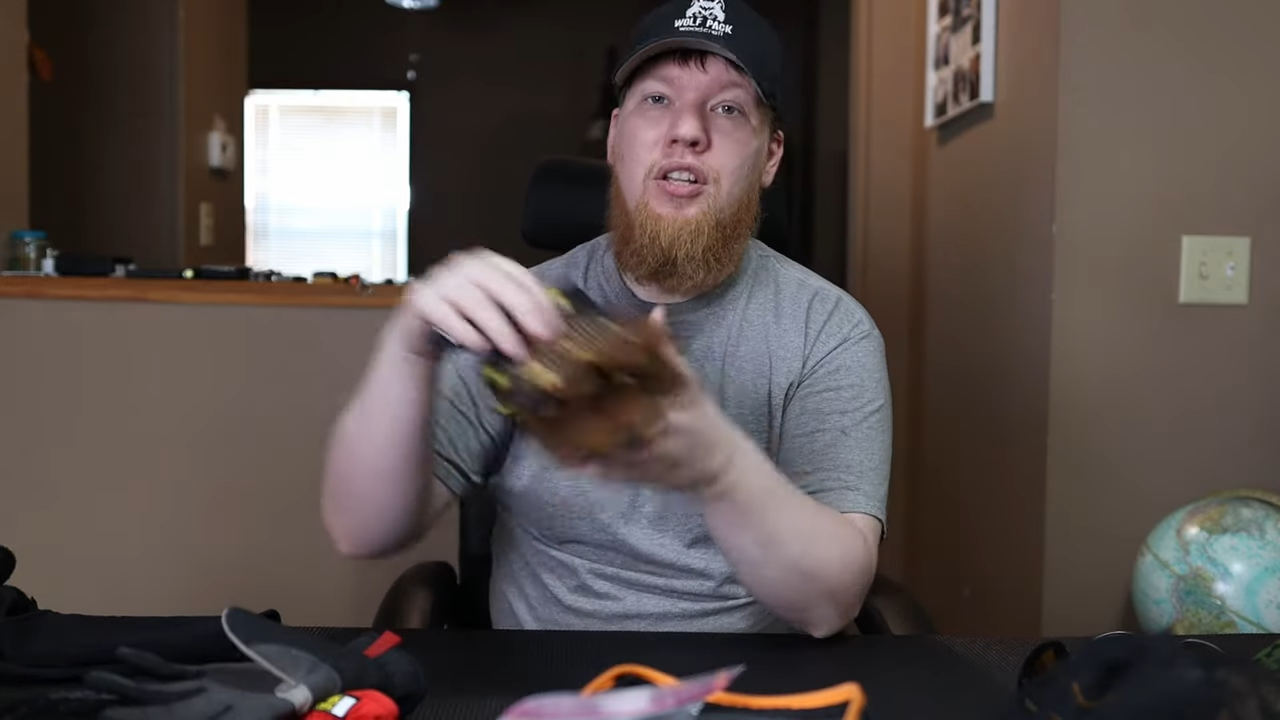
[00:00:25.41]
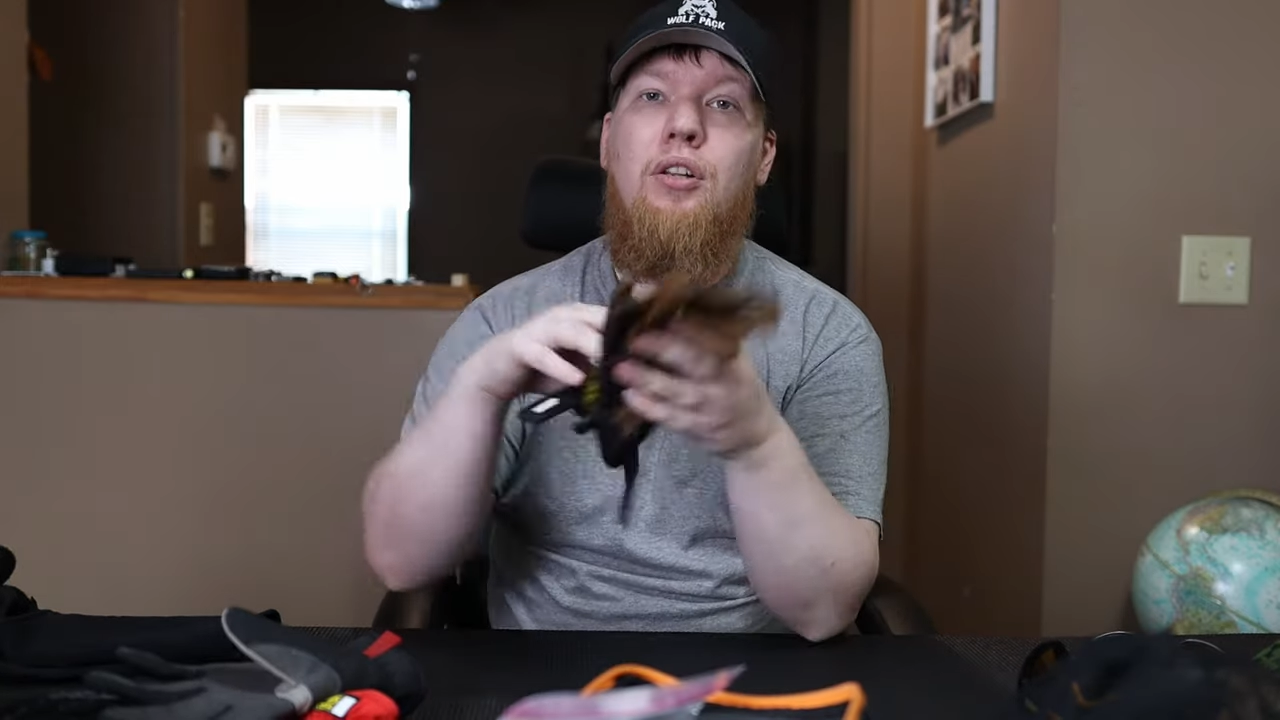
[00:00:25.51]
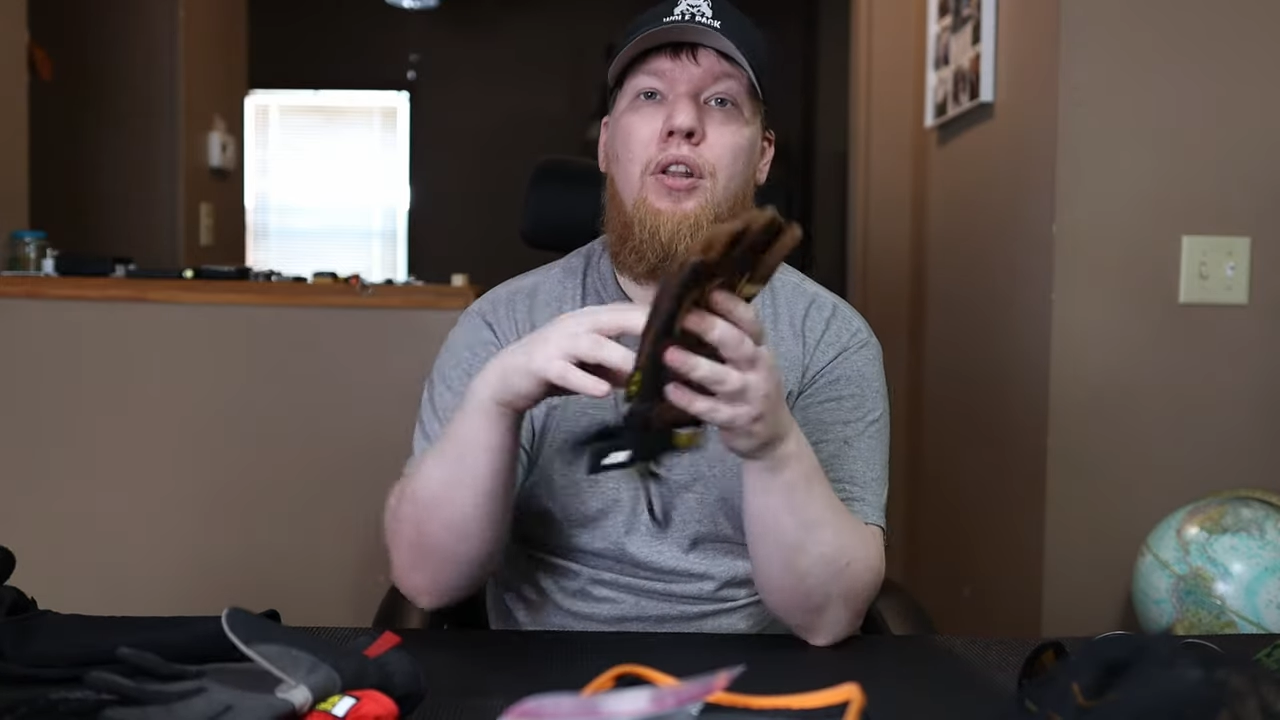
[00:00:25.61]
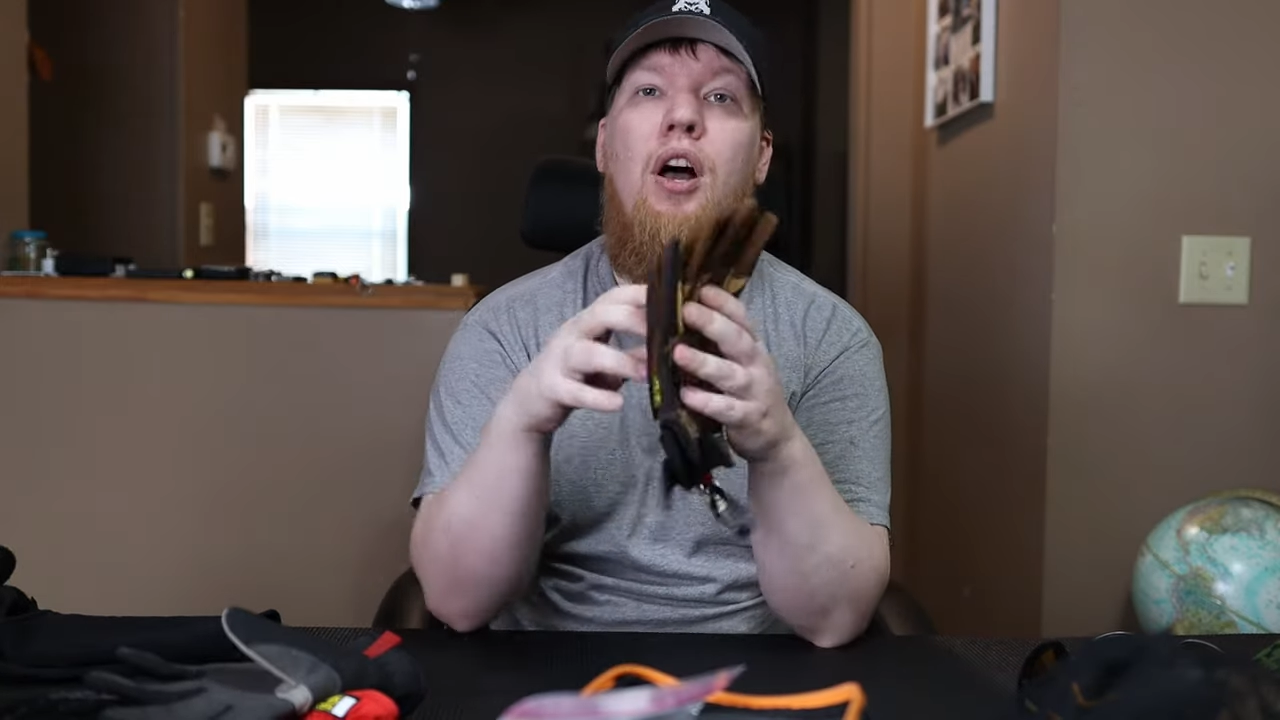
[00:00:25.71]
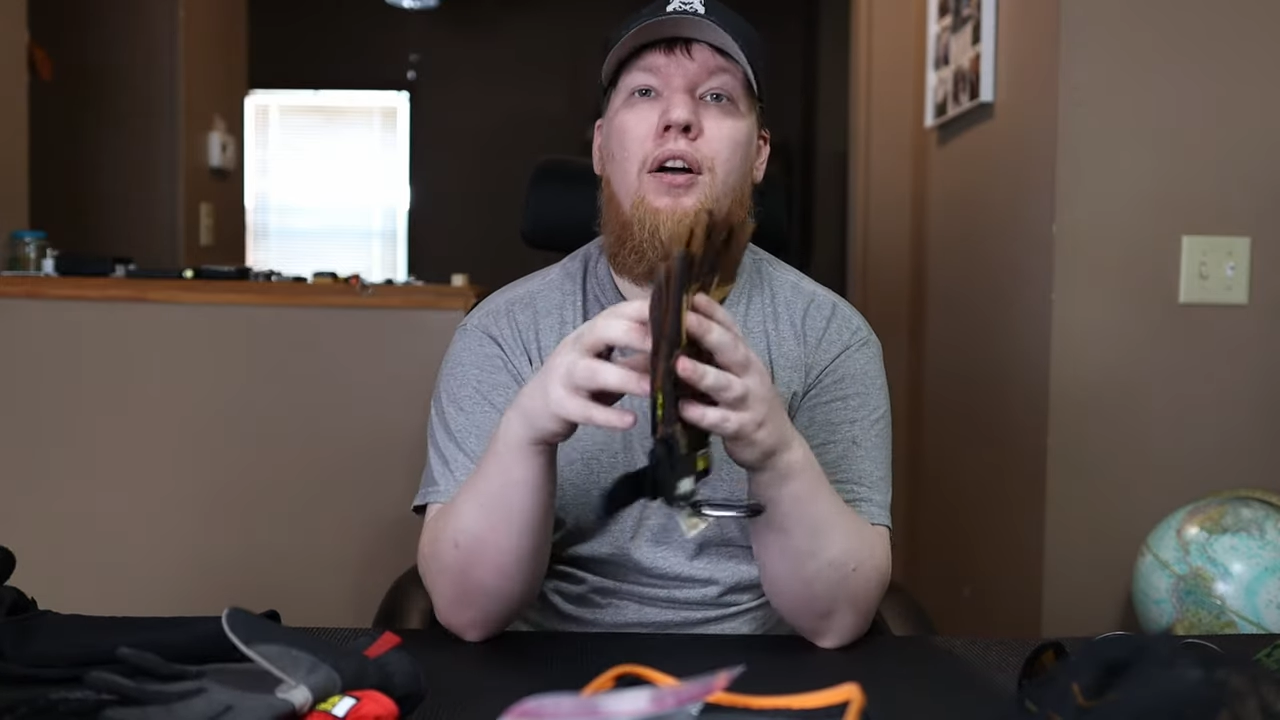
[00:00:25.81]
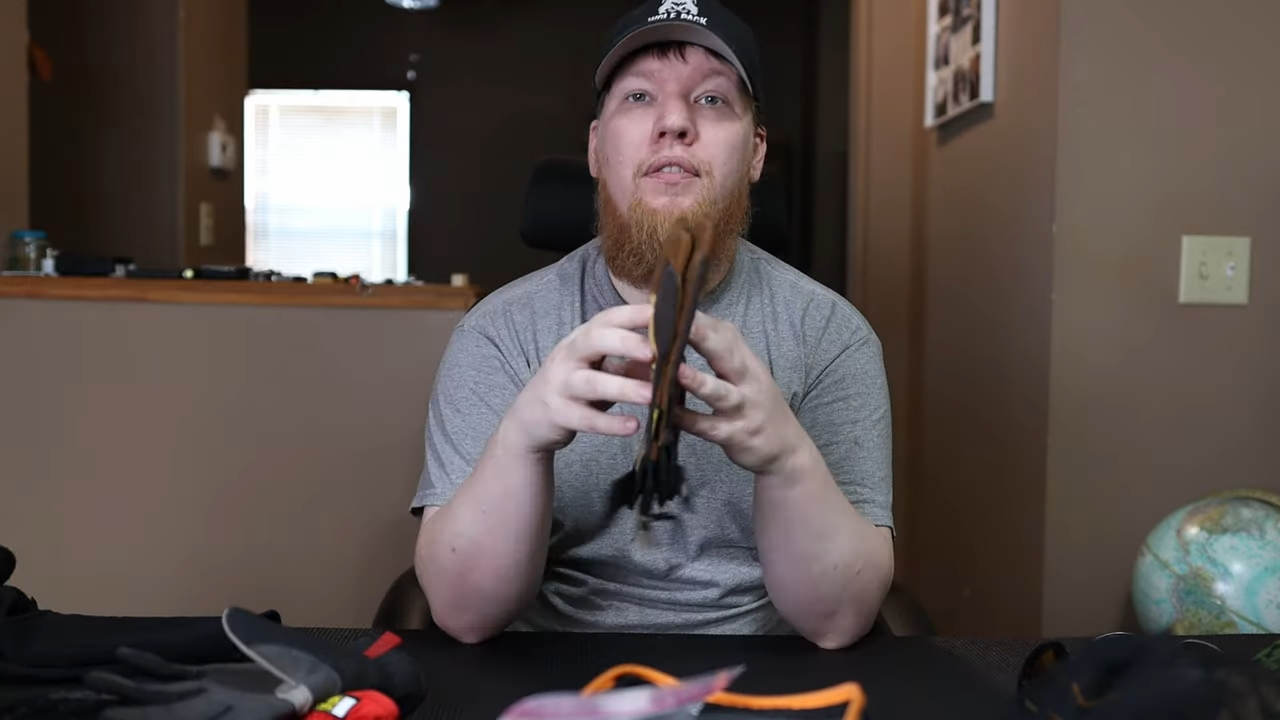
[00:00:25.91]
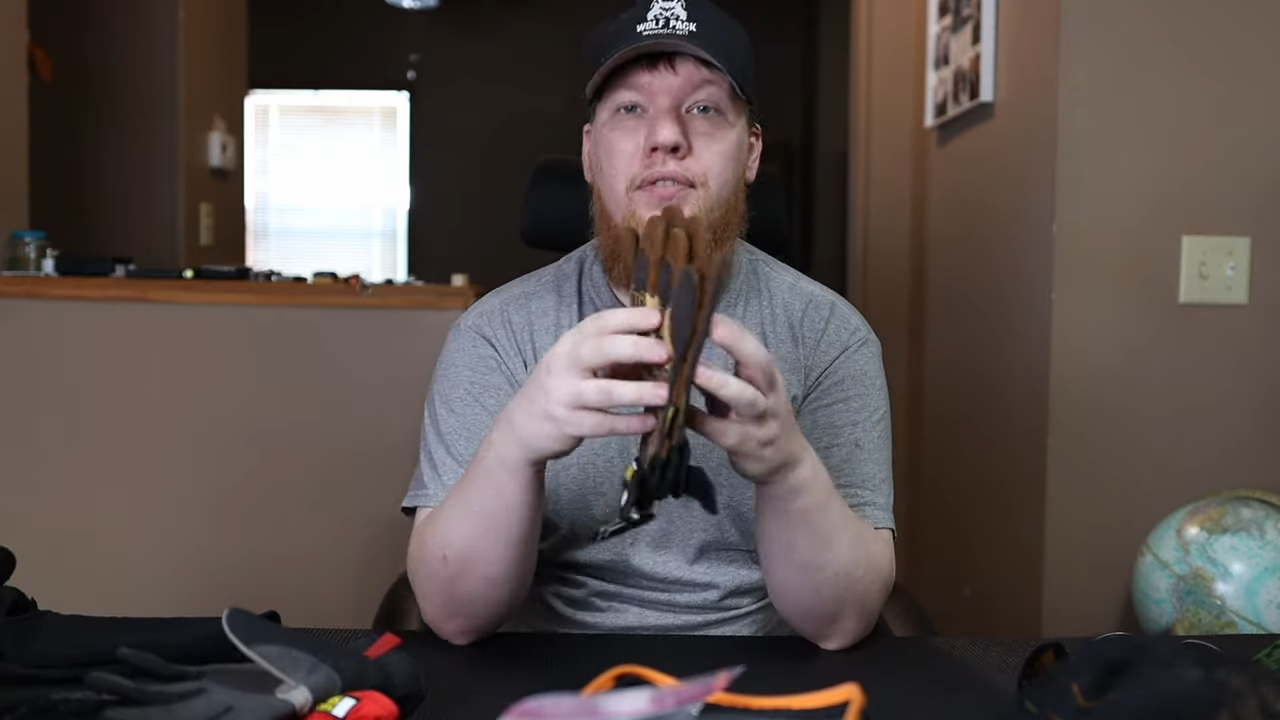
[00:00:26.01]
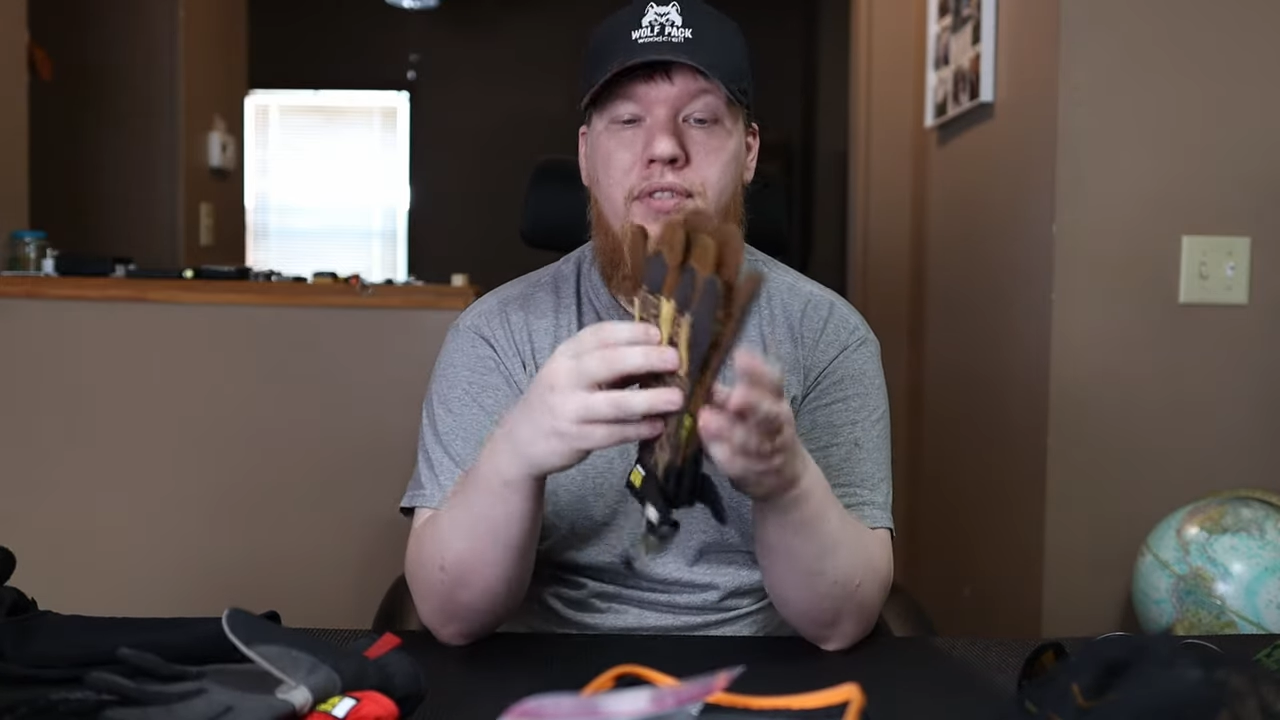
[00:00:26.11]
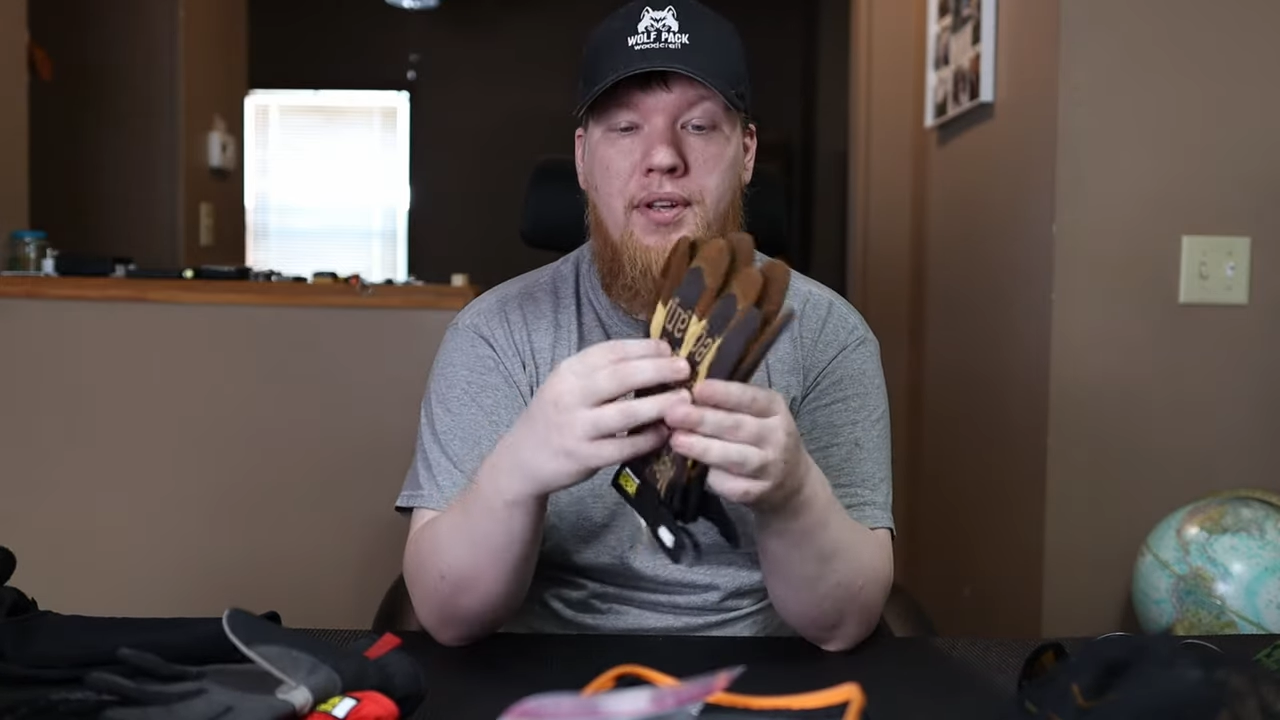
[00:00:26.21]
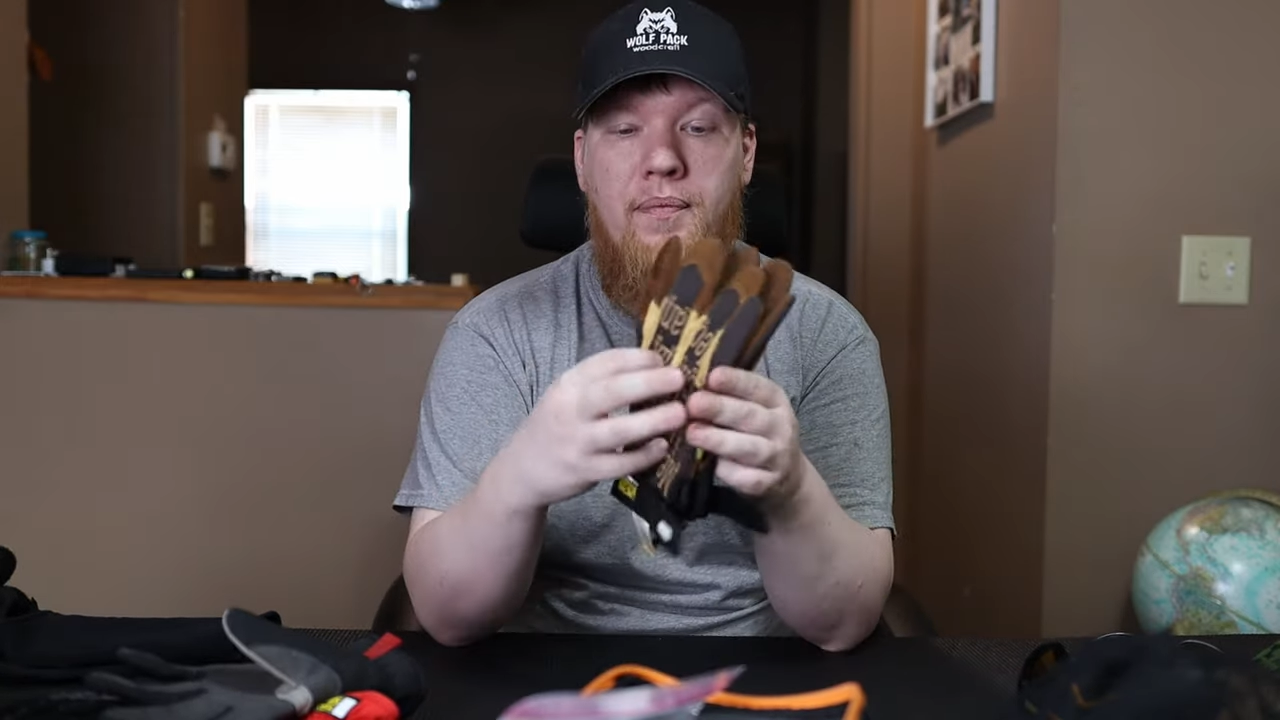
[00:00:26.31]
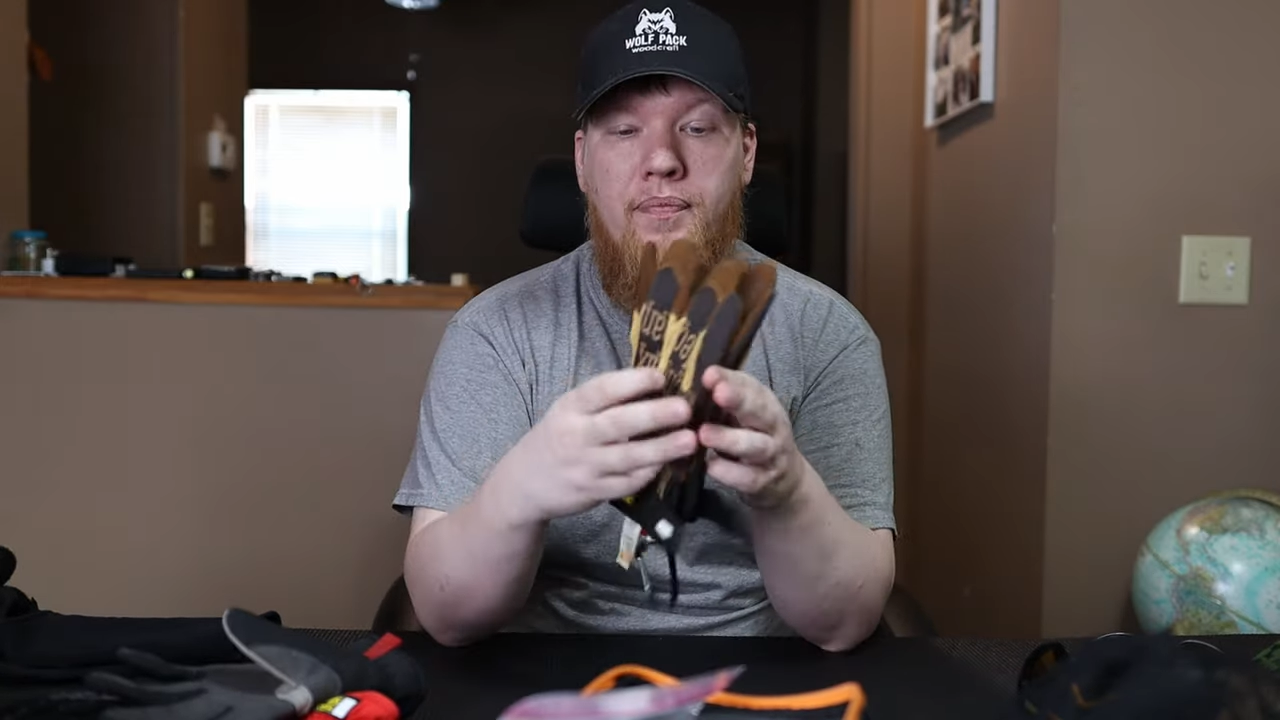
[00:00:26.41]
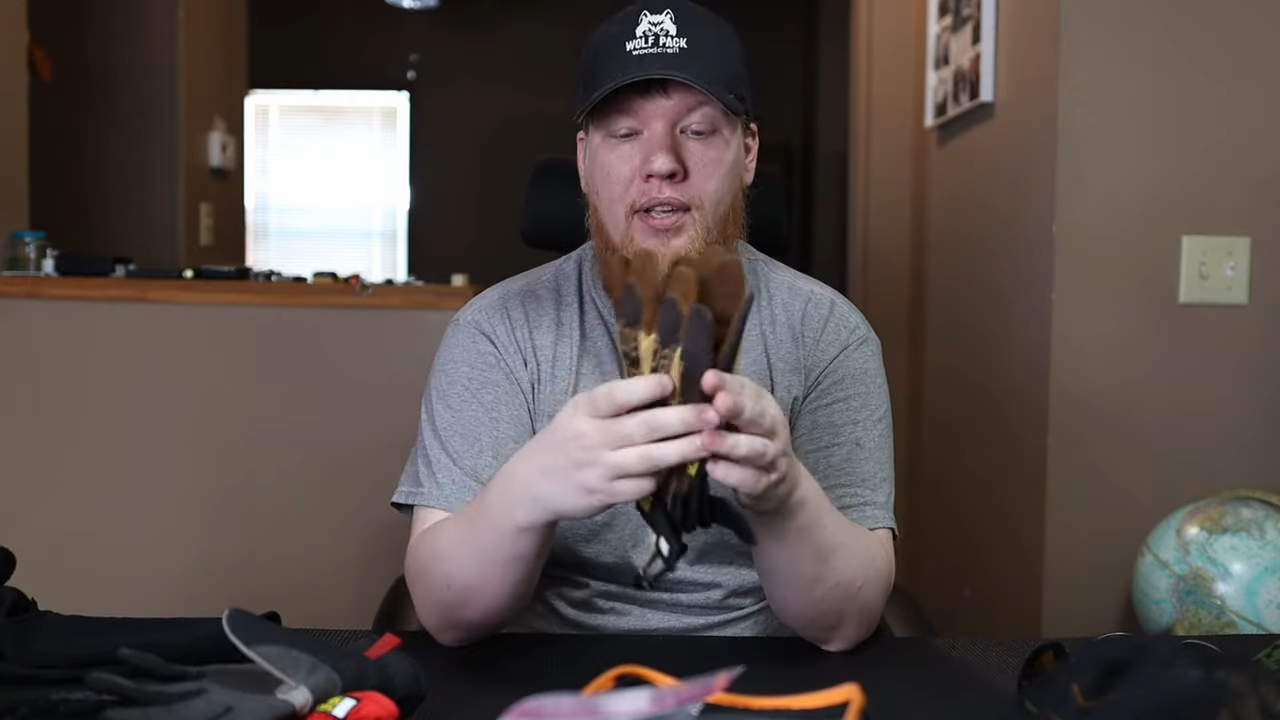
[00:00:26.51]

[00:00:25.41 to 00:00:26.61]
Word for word: gloves.